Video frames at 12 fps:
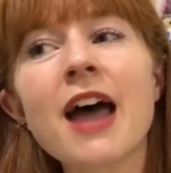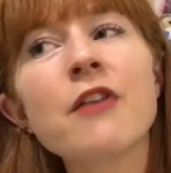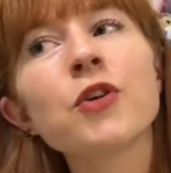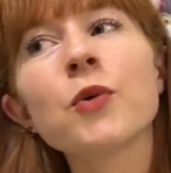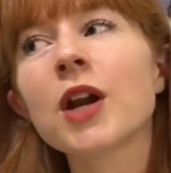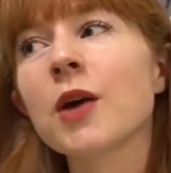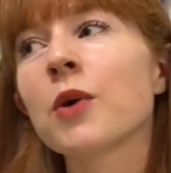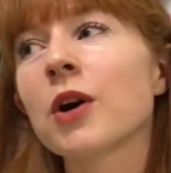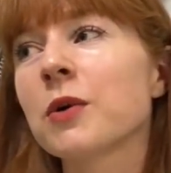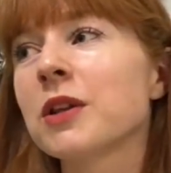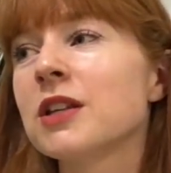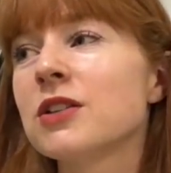everyone I work
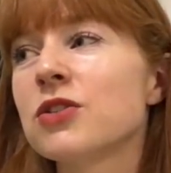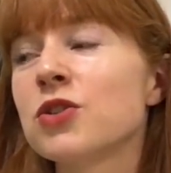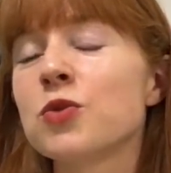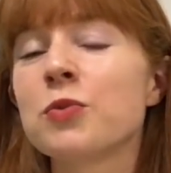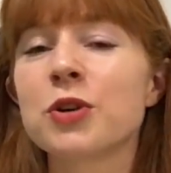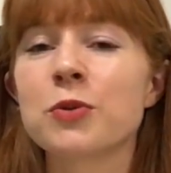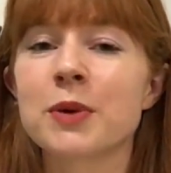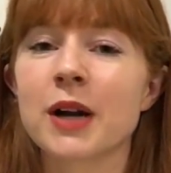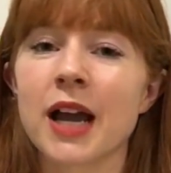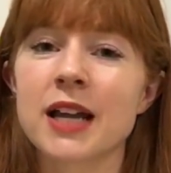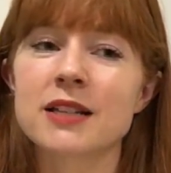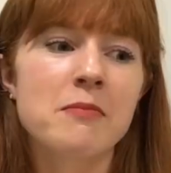with is super duper nice.